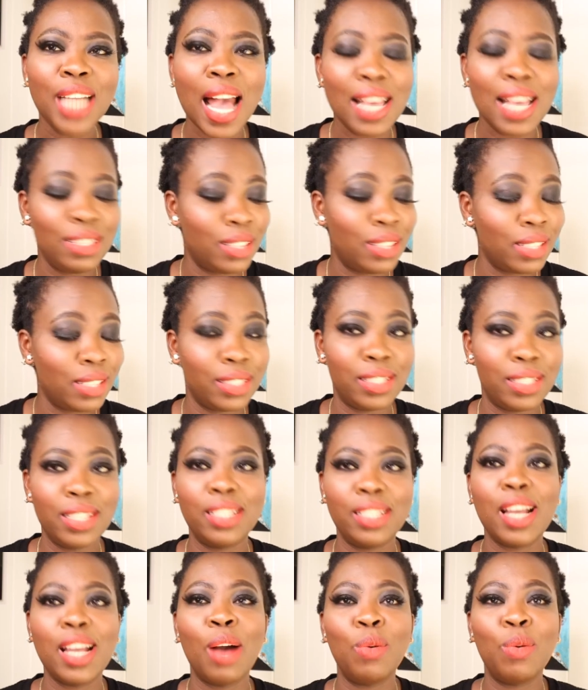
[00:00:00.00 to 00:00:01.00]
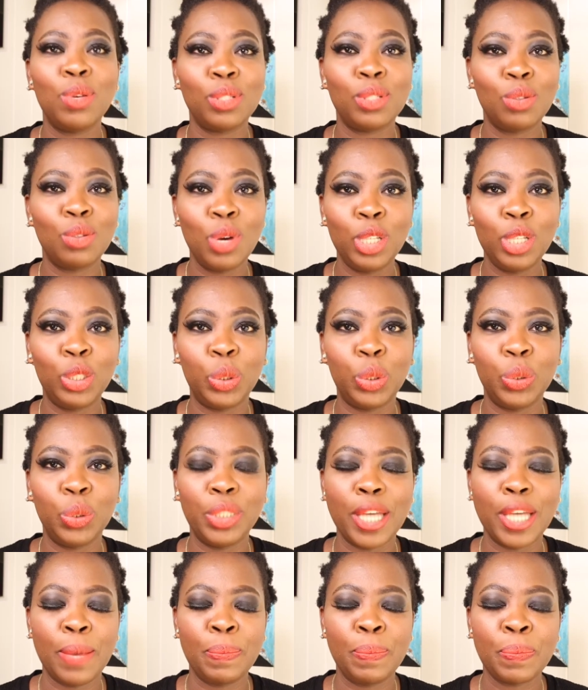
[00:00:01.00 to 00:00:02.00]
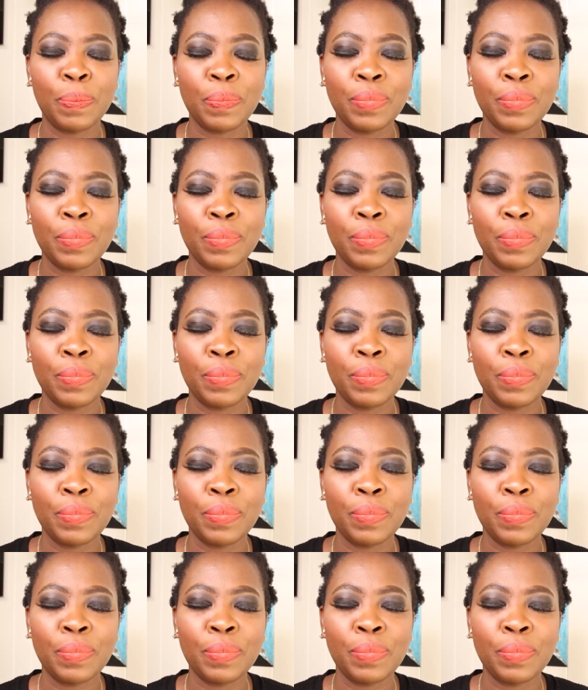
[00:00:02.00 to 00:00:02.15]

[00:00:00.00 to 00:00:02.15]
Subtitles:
I just sit down, was going through them.